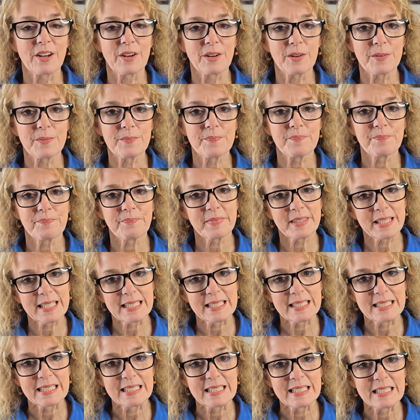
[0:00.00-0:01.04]
So
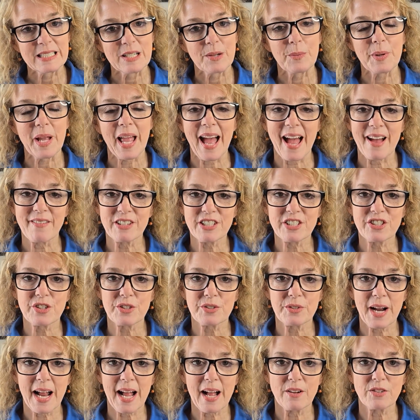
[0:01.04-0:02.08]
we average
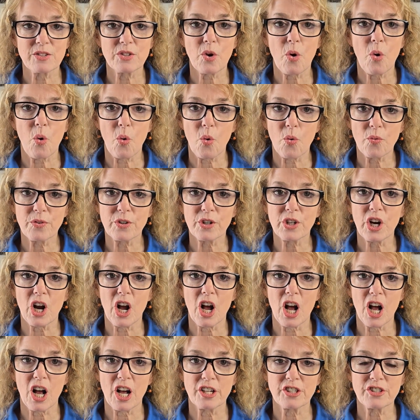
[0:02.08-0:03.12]
around over
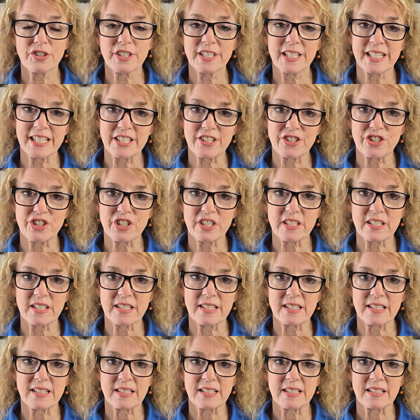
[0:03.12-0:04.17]
100
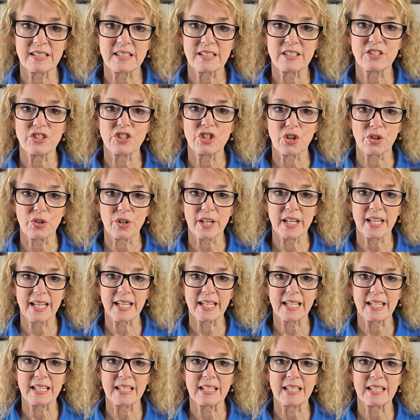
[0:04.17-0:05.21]
inches
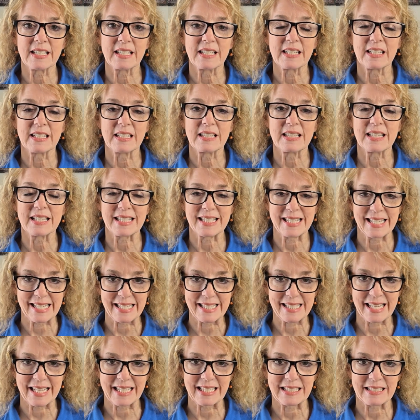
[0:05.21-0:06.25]
during the
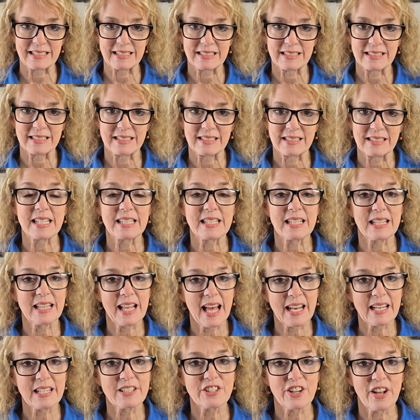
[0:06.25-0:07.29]
season. It's a
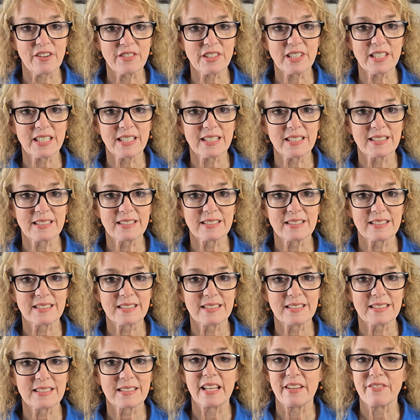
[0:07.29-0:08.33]
lot of shoveling.
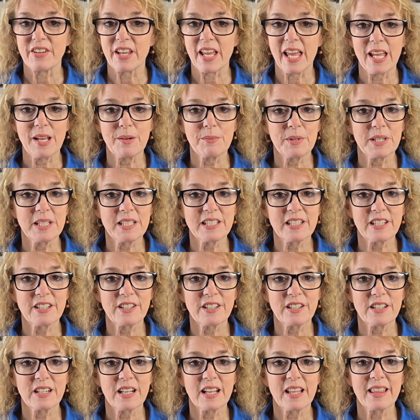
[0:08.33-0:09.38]
If you hate
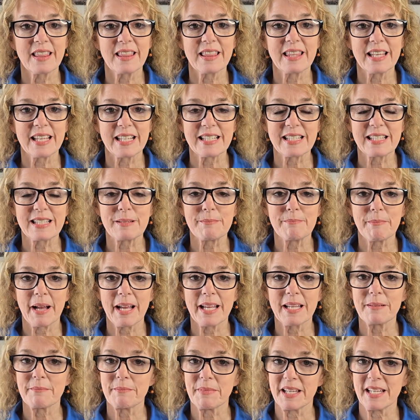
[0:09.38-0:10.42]
winter, this
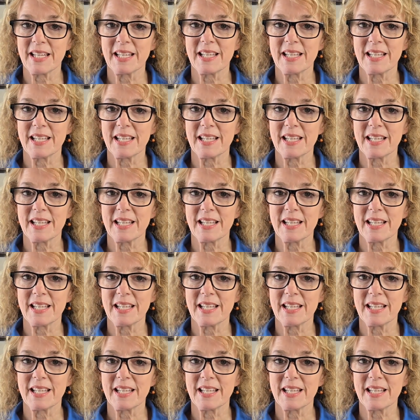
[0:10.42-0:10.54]
might